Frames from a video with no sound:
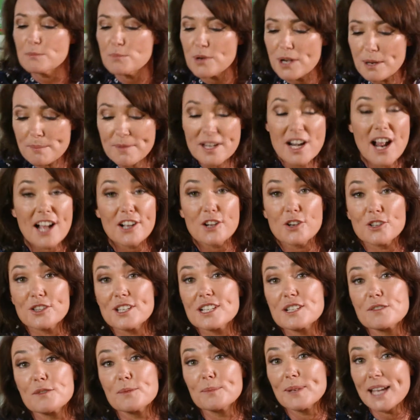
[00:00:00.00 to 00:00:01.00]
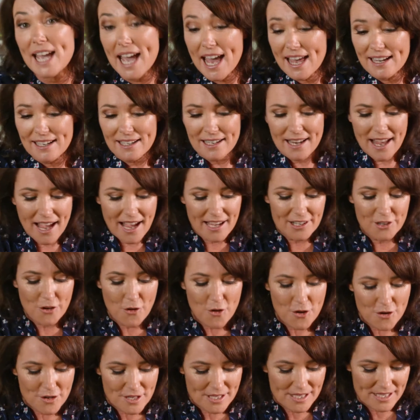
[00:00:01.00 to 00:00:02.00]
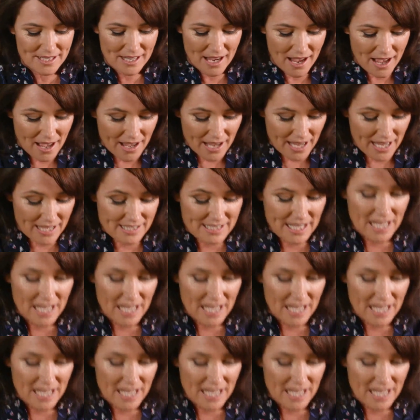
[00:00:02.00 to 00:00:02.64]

bream, and I got this from Catalano's. It's